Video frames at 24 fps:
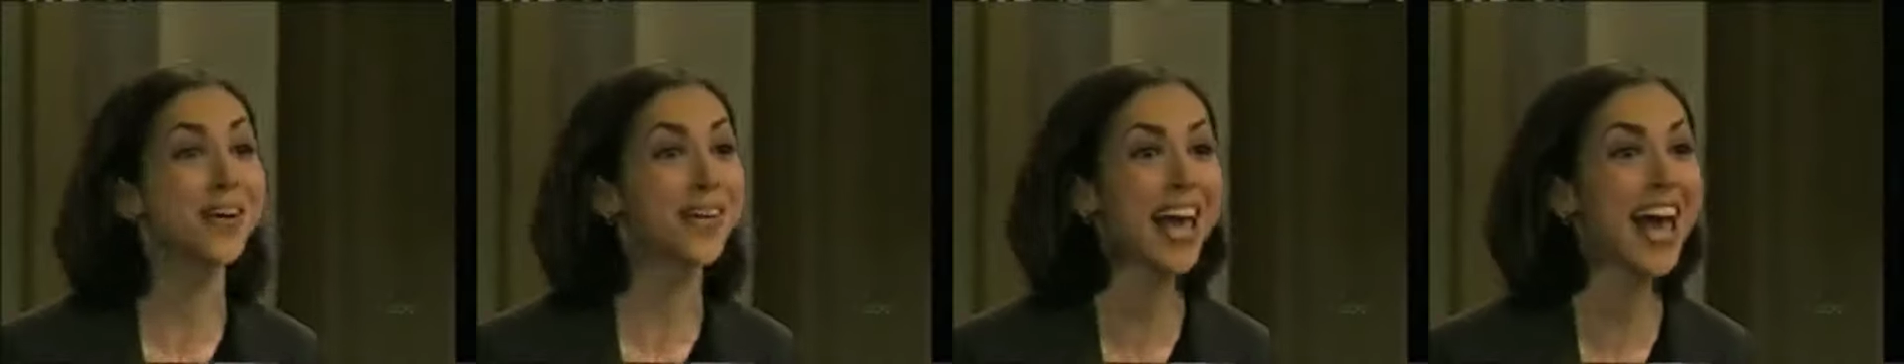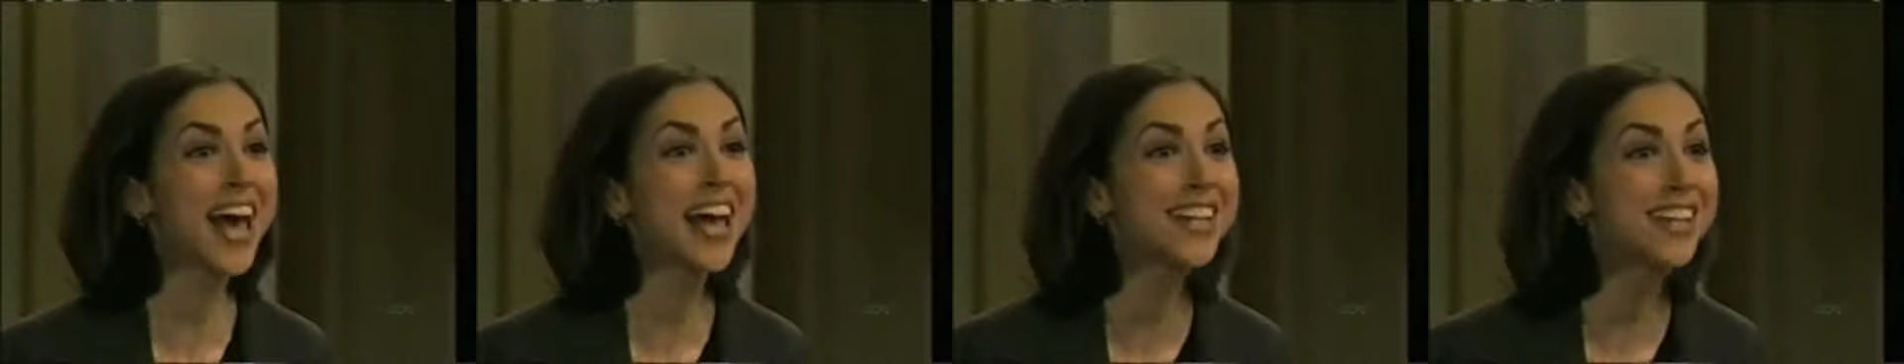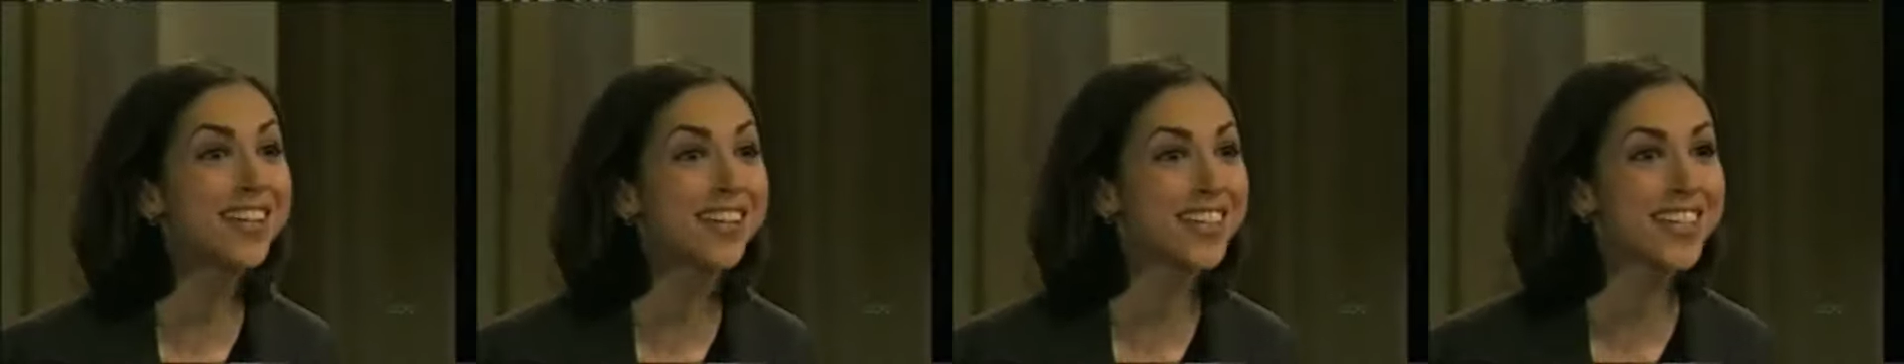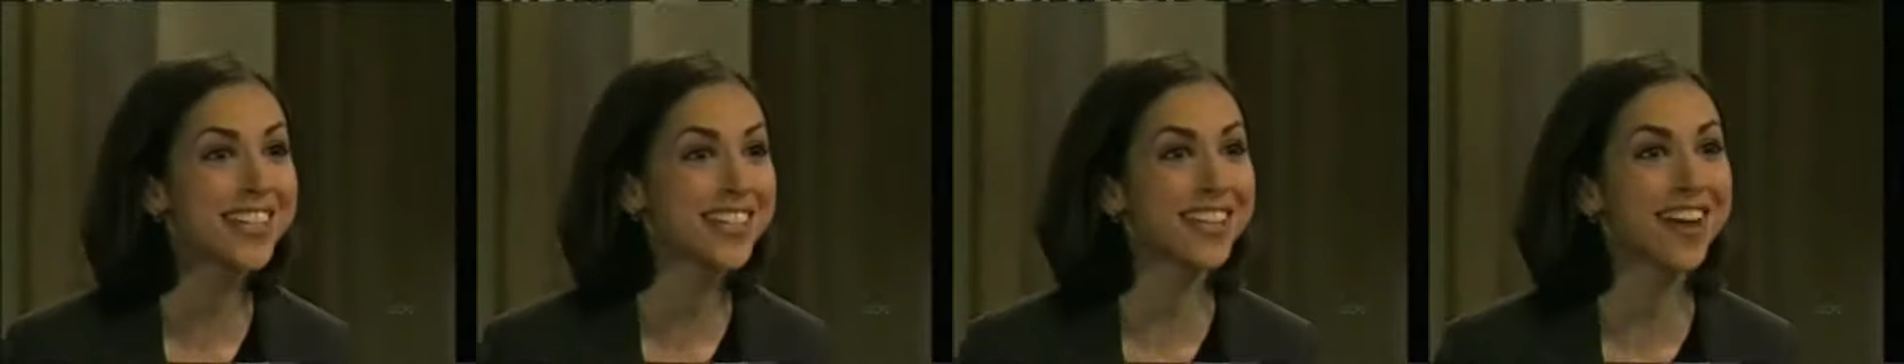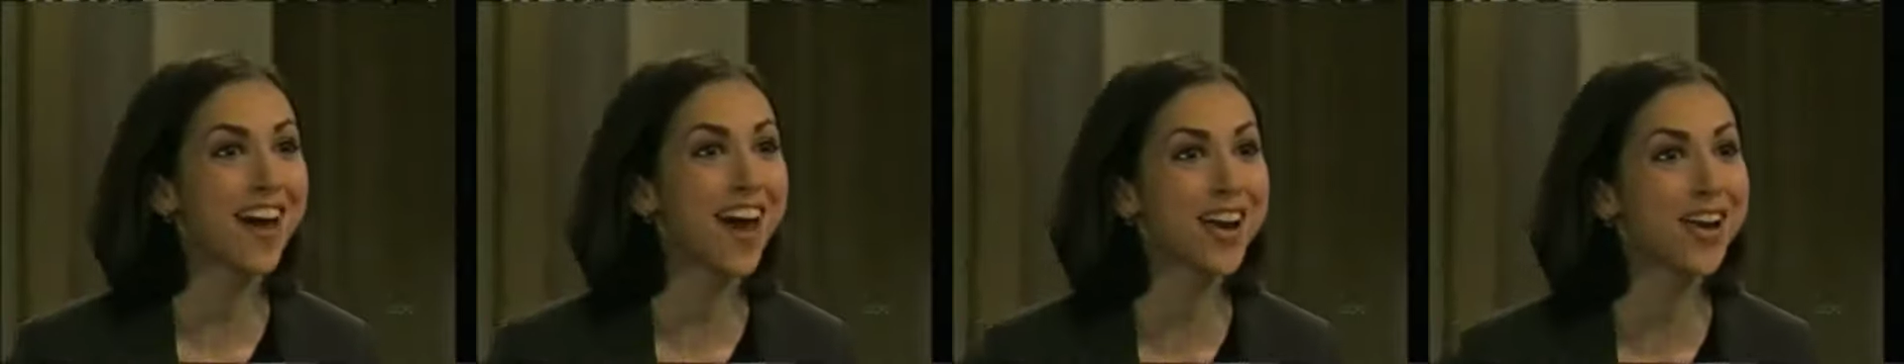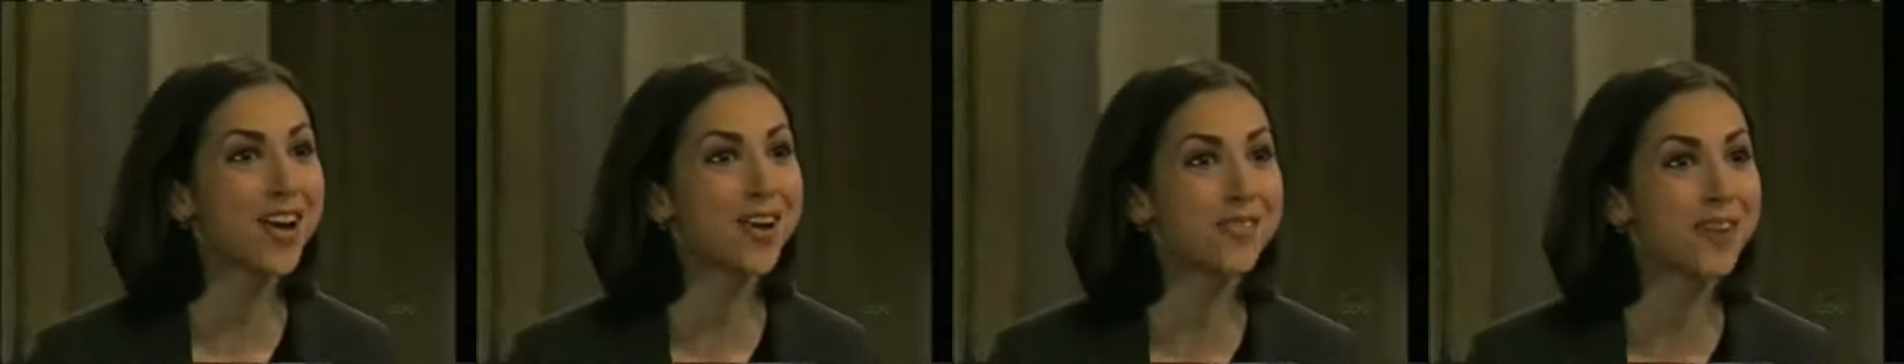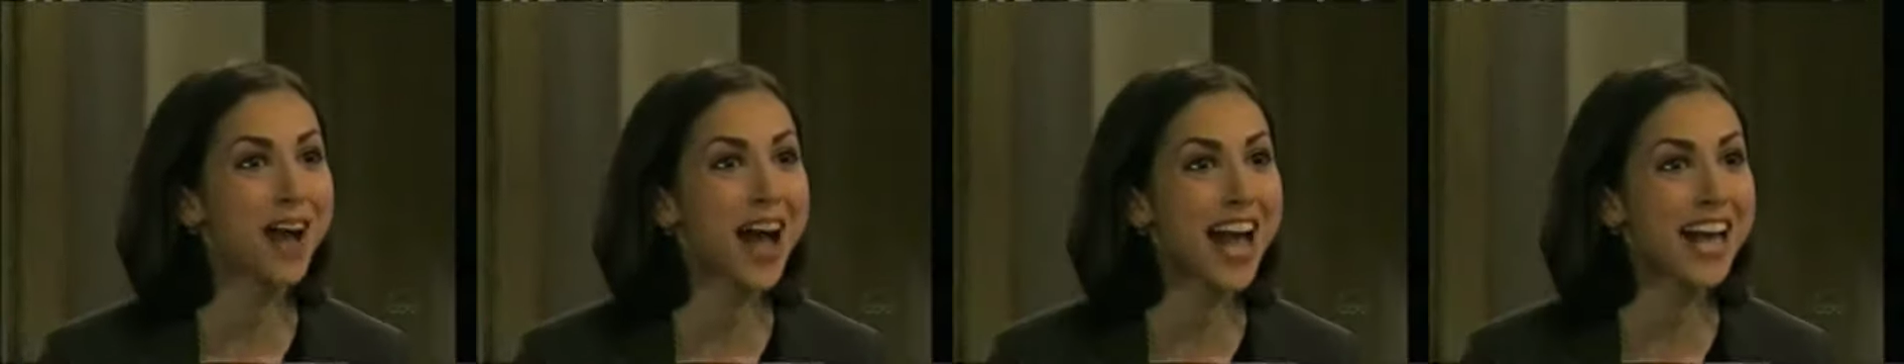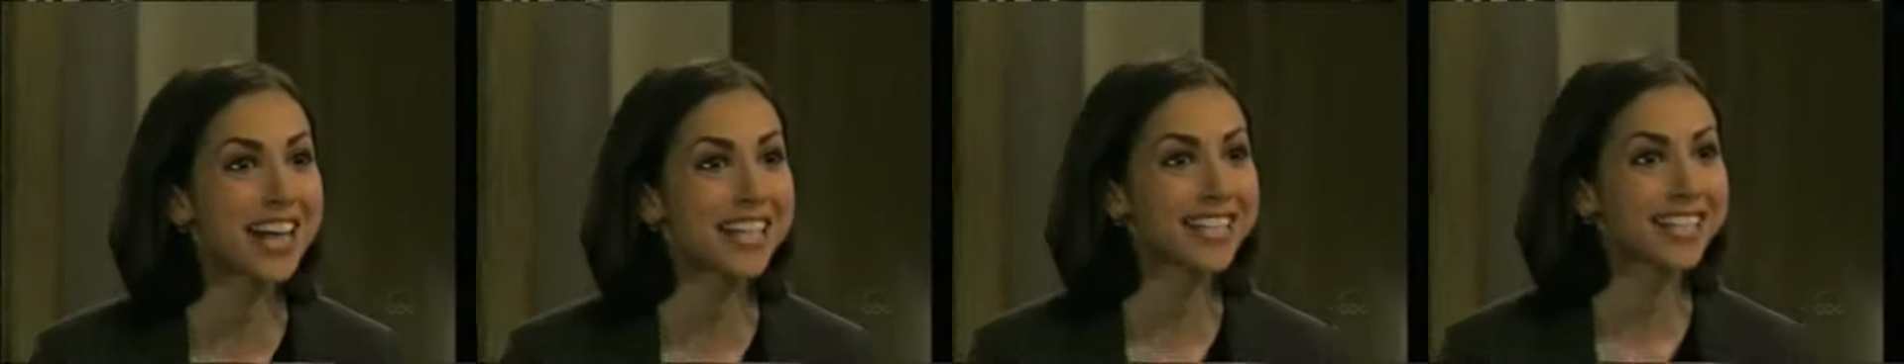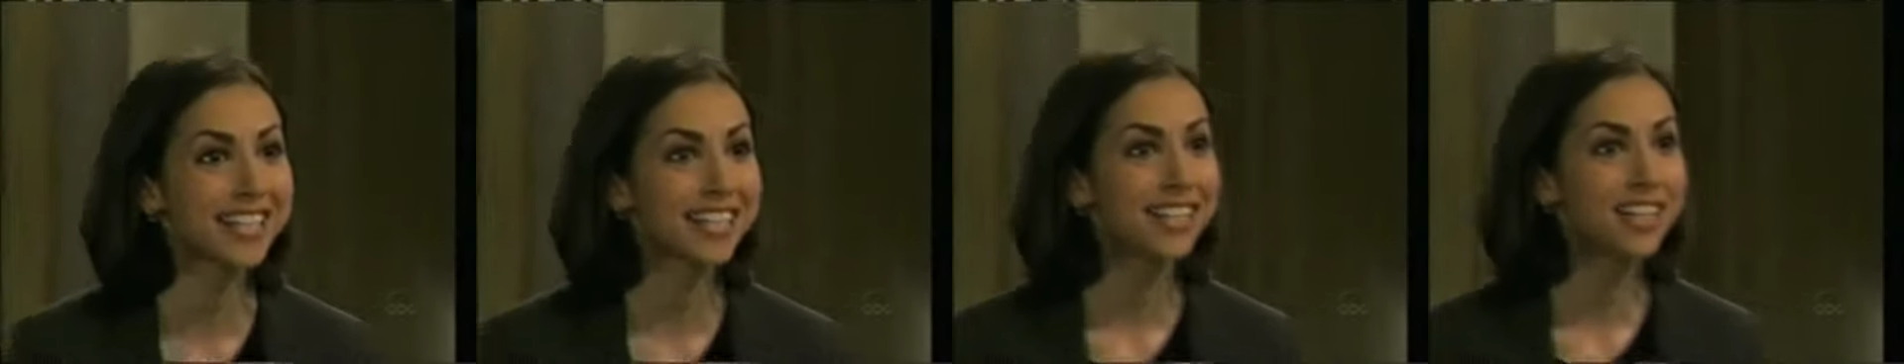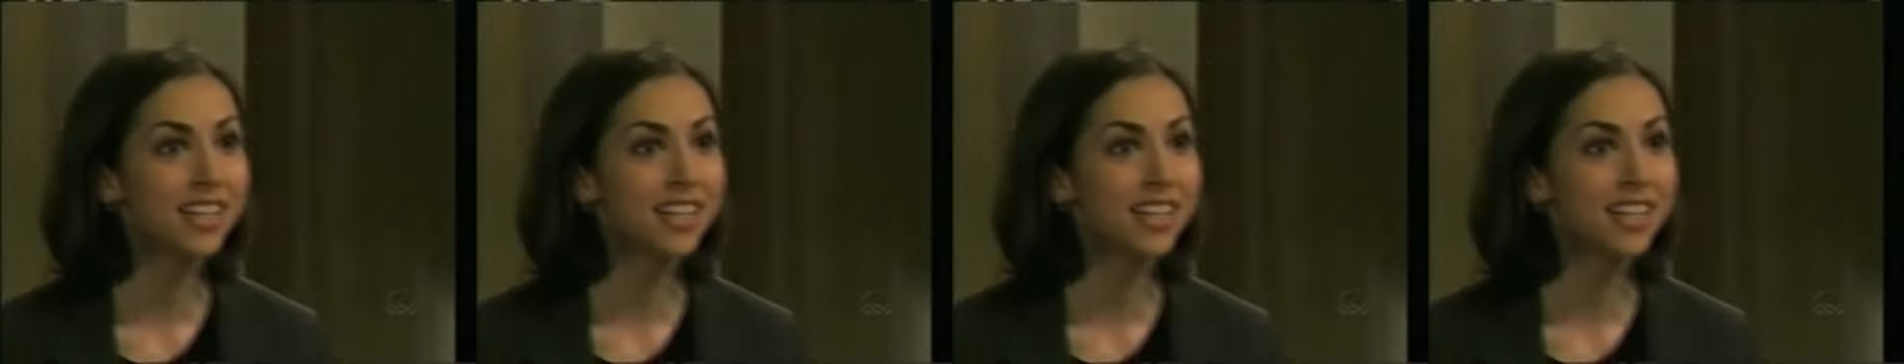Kendall, it's not all right.